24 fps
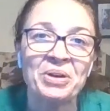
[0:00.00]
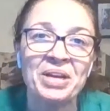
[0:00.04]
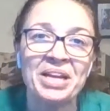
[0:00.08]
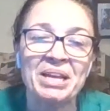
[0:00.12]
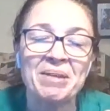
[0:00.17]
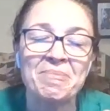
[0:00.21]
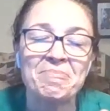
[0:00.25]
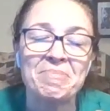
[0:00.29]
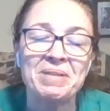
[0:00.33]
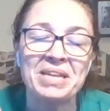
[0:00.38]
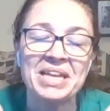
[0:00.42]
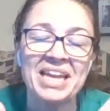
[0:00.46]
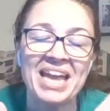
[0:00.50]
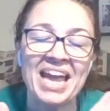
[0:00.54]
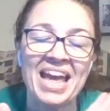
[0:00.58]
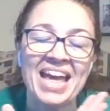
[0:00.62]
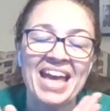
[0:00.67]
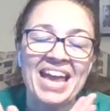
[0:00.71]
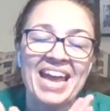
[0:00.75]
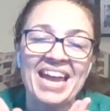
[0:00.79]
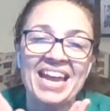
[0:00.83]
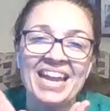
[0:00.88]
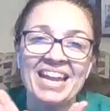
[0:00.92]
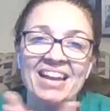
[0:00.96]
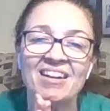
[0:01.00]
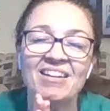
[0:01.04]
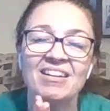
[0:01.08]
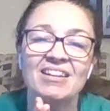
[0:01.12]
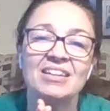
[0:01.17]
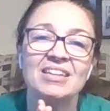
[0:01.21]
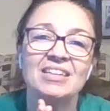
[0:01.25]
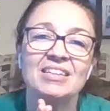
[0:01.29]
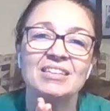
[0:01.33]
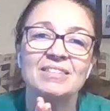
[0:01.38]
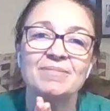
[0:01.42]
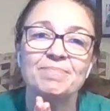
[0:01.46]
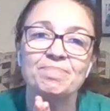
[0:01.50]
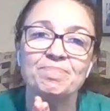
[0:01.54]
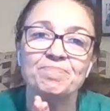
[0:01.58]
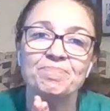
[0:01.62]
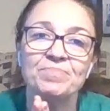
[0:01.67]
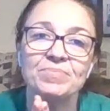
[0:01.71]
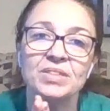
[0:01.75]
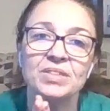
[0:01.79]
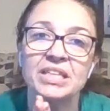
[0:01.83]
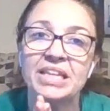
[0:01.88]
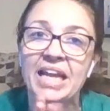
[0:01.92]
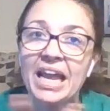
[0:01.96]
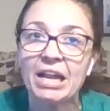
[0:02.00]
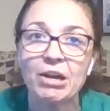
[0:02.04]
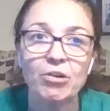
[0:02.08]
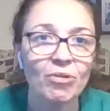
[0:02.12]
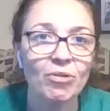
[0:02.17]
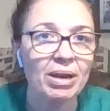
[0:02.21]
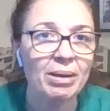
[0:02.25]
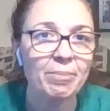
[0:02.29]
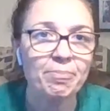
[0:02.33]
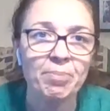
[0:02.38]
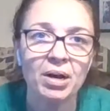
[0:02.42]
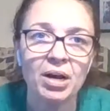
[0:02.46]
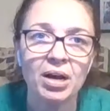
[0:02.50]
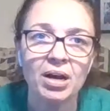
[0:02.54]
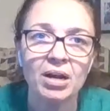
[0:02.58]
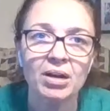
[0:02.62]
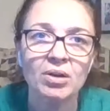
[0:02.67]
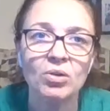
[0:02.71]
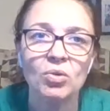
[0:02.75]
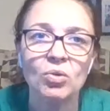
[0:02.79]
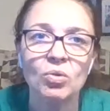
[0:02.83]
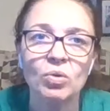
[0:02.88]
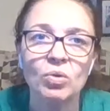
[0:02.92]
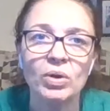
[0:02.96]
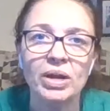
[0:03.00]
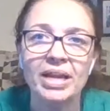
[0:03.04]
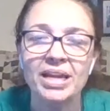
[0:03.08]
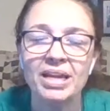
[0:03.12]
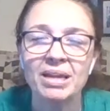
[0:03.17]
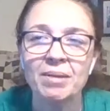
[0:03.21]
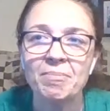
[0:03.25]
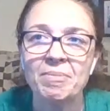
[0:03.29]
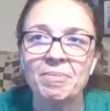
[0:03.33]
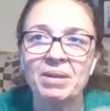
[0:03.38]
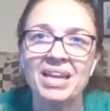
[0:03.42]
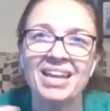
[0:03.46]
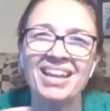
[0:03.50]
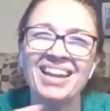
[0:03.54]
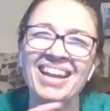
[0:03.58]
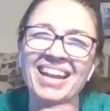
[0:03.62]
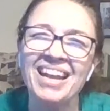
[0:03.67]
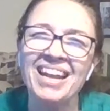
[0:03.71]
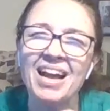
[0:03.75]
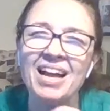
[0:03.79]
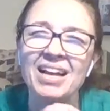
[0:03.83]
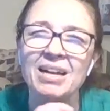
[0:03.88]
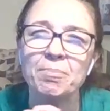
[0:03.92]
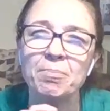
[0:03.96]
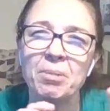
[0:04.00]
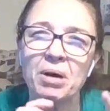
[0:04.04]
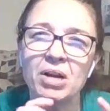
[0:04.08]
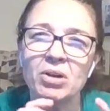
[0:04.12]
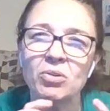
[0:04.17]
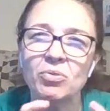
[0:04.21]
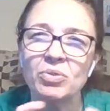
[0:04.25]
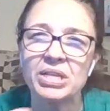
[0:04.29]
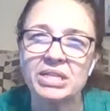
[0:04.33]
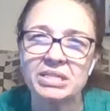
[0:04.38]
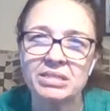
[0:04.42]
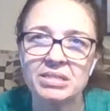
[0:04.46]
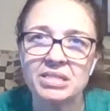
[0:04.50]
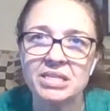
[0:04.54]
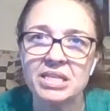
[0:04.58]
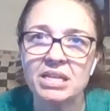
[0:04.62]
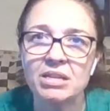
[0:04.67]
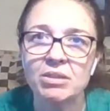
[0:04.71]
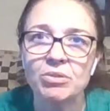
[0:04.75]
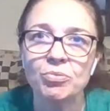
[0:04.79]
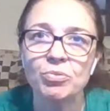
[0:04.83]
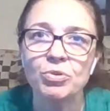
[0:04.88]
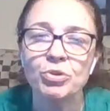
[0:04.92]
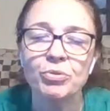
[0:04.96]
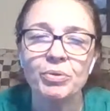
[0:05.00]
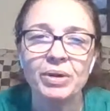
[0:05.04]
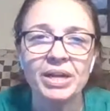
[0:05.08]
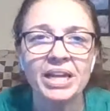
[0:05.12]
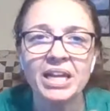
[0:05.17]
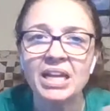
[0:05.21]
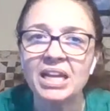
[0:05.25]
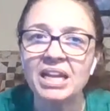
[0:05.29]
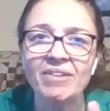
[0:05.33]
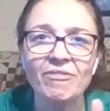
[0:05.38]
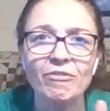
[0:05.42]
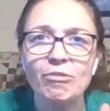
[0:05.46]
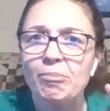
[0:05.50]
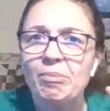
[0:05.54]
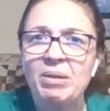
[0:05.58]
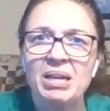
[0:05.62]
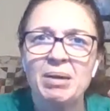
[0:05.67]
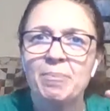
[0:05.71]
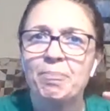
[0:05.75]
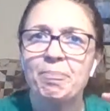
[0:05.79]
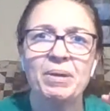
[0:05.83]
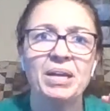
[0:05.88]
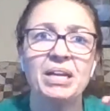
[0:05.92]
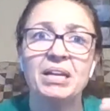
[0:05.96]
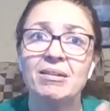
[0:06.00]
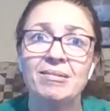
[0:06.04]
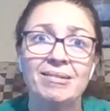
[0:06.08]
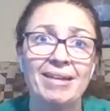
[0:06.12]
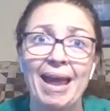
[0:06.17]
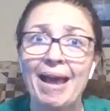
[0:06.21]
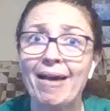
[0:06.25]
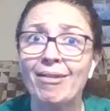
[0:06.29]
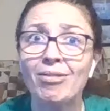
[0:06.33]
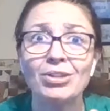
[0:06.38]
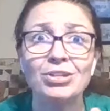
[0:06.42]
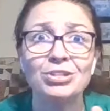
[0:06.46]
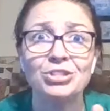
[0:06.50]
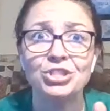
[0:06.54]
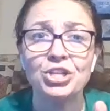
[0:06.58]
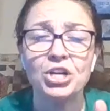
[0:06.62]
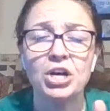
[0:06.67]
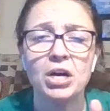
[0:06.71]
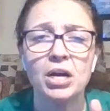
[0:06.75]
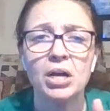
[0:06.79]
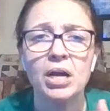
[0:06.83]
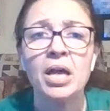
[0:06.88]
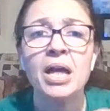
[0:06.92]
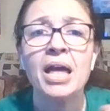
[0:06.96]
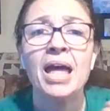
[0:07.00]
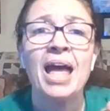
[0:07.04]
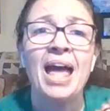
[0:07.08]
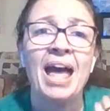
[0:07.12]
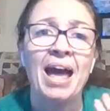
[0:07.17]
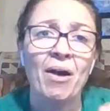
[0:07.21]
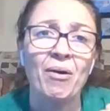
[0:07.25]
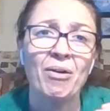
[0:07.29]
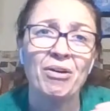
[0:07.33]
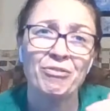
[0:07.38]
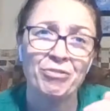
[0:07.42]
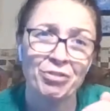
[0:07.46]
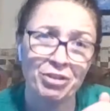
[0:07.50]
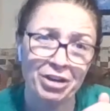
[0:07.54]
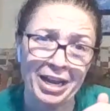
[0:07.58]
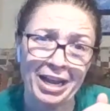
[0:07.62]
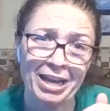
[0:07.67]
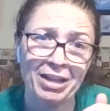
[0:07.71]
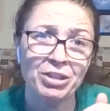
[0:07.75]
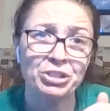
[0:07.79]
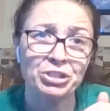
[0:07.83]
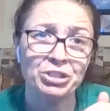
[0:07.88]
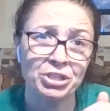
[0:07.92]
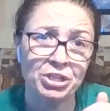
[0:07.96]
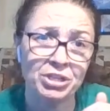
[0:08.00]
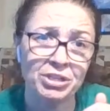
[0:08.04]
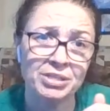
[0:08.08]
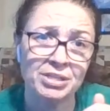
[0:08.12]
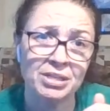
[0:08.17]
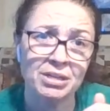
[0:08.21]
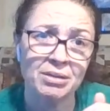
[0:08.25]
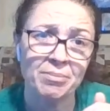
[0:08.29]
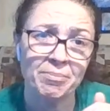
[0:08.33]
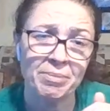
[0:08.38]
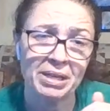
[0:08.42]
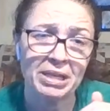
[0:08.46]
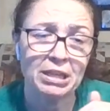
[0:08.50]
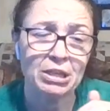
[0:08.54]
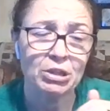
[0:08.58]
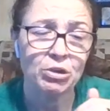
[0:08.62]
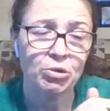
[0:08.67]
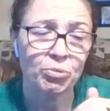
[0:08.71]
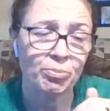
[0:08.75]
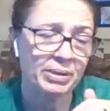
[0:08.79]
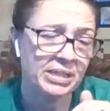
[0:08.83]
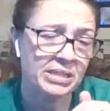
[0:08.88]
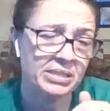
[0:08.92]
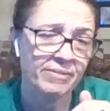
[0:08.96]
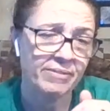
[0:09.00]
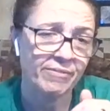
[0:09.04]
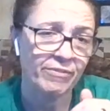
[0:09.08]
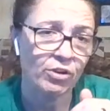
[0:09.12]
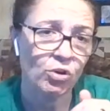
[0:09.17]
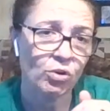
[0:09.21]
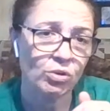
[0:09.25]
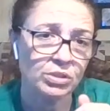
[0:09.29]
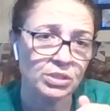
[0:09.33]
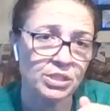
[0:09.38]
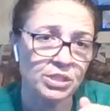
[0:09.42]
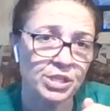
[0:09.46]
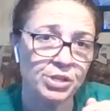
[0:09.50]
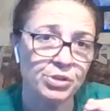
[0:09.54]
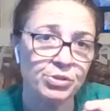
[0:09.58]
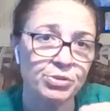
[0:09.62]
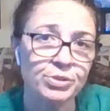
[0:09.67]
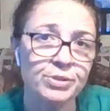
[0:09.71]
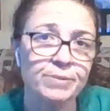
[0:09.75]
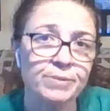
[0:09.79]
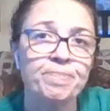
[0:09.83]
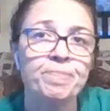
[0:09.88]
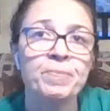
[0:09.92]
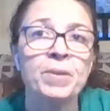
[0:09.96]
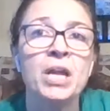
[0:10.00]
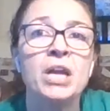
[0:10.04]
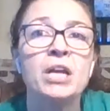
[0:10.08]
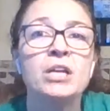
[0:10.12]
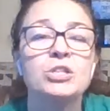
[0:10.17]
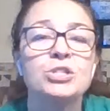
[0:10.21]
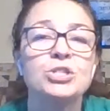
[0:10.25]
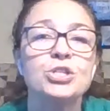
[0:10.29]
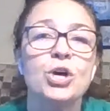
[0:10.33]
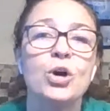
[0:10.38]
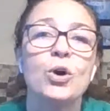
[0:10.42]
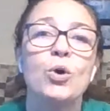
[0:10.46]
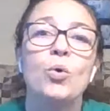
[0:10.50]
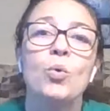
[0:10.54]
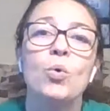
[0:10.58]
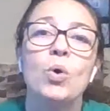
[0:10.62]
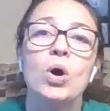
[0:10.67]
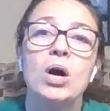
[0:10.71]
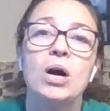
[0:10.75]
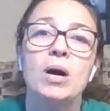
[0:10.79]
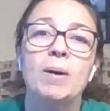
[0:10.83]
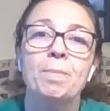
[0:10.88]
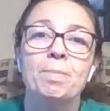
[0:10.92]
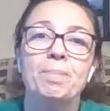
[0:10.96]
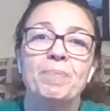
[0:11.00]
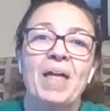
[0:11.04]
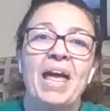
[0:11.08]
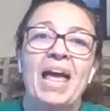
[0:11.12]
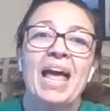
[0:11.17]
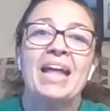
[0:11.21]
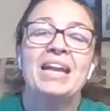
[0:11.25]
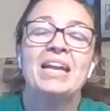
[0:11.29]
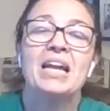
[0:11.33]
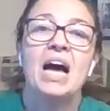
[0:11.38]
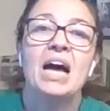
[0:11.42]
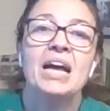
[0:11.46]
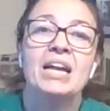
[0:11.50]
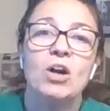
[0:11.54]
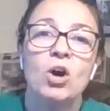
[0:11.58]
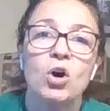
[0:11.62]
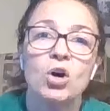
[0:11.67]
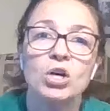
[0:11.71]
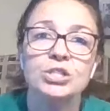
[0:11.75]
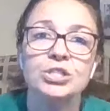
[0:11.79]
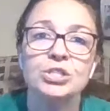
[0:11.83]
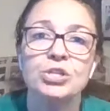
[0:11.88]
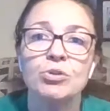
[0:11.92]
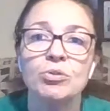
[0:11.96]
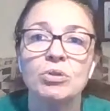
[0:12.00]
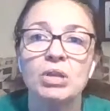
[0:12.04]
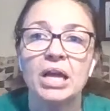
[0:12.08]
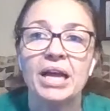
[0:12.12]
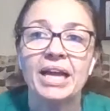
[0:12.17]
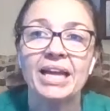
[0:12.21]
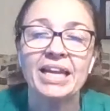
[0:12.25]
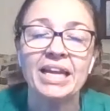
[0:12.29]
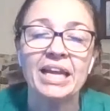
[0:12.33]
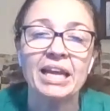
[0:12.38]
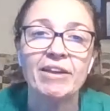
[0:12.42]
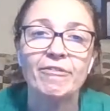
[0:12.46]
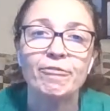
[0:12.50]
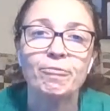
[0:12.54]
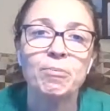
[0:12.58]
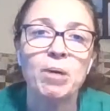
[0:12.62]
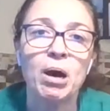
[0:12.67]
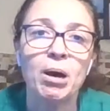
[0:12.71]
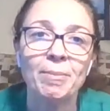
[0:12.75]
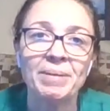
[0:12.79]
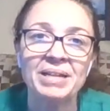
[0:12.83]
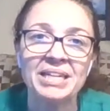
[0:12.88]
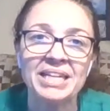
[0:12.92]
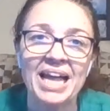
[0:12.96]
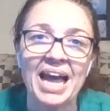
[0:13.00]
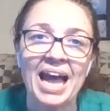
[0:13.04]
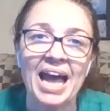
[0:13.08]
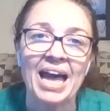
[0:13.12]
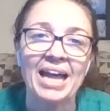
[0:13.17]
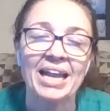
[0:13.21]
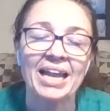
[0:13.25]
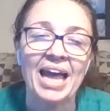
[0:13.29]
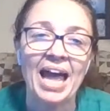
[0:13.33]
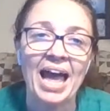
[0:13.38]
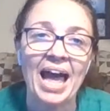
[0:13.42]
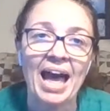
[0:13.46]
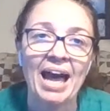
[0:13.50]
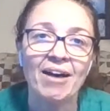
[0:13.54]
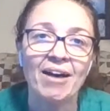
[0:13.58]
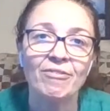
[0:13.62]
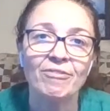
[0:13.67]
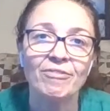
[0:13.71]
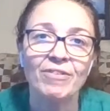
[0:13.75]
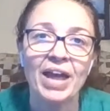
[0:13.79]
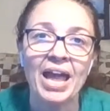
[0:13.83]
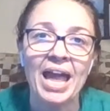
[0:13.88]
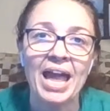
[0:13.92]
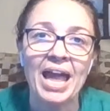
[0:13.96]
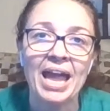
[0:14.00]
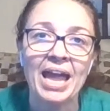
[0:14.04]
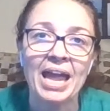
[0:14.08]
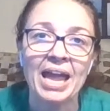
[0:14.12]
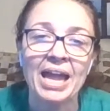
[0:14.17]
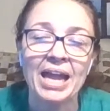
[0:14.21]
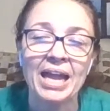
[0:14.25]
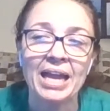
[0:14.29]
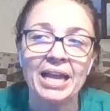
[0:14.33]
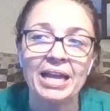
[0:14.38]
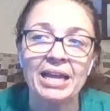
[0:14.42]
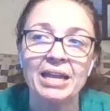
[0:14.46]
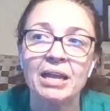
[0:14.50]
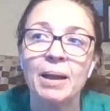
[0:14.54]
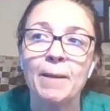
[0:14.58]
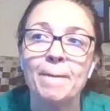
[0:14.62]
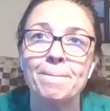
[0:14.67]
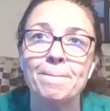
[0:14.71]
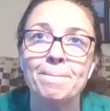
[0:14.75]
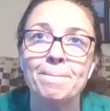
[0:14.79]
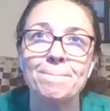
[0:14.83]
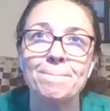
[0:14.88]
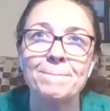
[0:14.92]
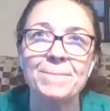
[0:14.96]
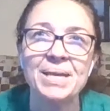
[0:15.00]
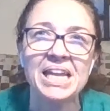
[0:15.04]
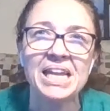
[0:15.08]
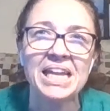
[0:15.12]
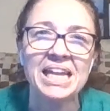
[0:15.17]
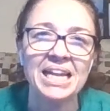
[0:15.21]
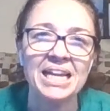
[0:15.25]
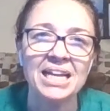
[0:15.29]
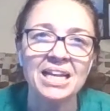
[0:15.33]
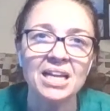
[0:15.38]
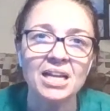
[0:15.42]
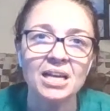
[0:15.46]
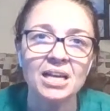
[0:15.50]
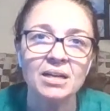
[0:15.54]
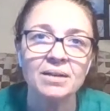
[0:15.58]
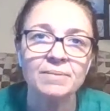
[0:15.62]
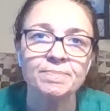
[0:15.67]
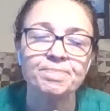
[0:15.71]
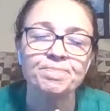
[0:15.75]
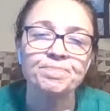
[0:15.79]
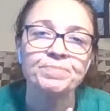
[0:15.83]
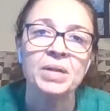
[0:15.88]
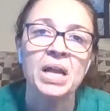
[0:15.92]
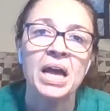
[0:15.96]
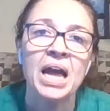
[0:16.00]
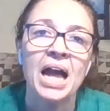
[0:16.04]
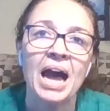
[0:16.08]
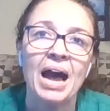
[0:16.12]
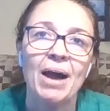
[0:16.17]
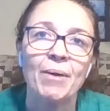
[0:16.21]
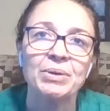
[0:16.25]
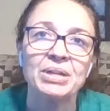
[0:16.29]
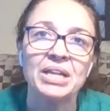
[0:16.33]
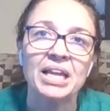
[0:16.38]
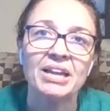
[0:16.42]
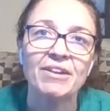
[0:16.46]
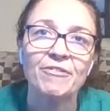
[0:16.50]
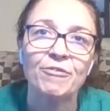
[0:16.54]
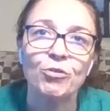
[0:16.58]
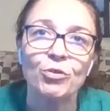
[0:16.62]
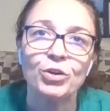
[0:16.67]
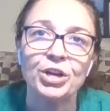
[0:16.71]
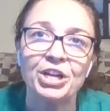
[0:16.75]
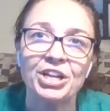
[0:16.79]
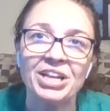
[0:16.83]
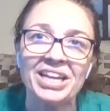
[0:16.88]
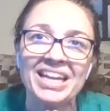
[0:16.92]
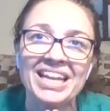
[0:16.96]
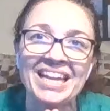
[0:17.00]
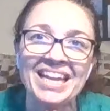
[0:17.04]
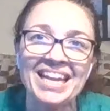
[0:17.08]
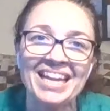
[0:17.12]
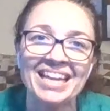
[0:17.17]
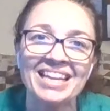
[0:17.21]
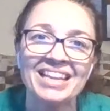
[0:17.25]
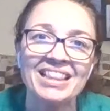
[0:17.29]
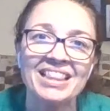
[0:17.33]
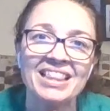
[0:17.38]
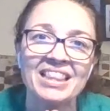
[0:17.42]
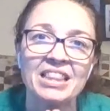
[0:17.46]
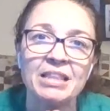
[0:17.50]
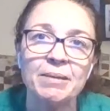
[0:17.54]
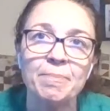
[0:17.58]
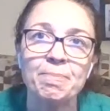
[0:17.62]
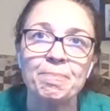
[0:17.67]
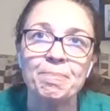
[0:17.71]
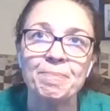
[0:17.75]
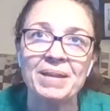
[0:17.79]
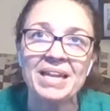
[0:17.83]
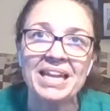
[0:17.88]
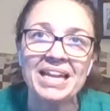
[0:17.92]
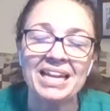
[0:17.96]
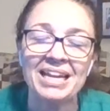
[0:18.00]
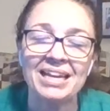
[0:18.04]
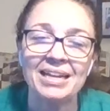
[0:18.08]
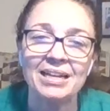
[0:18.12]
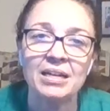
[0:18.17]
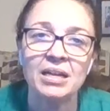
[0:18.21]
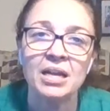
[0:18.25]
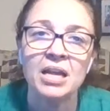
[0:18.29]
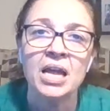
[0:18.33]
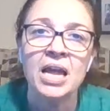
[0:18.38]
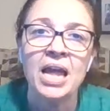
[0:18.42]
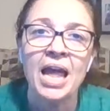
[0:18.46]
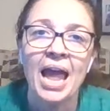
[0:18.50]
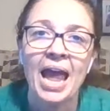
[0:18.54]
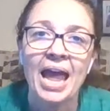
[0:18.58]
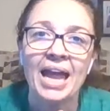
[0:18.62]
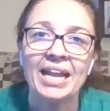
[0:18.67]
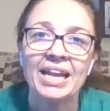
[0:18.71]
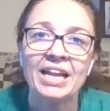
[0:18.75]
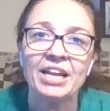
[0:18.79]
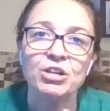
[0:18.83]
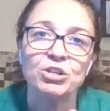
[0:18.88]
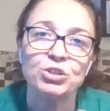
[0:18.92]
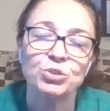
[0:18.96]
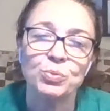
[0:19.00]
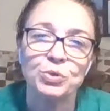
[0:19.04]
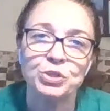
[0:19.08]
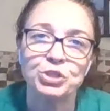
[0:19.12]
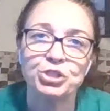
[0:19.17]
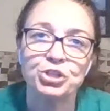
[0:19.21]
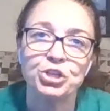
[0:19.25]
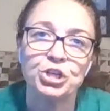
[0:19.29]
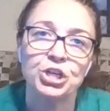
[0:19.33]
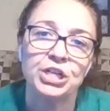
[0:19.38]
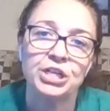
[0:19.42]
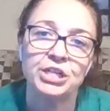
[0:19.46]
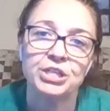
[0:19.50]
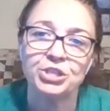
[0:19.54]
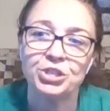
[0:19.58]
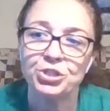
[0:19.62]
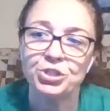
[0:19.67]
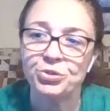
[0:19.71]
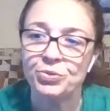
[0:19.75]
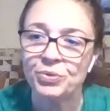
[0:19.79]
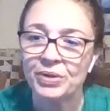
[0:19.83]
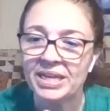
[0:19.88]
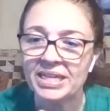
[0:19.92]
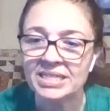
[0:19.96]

It can be a Gatorade bottle. It can be any kind of bottle that's see-through. It can even be a big gallon jug. However, a gallon jug is going to be a little bit difficult to use. So, and I'd also like, if mom and dad have a bean, I would like for you to get the bean. And here's what you're going to do.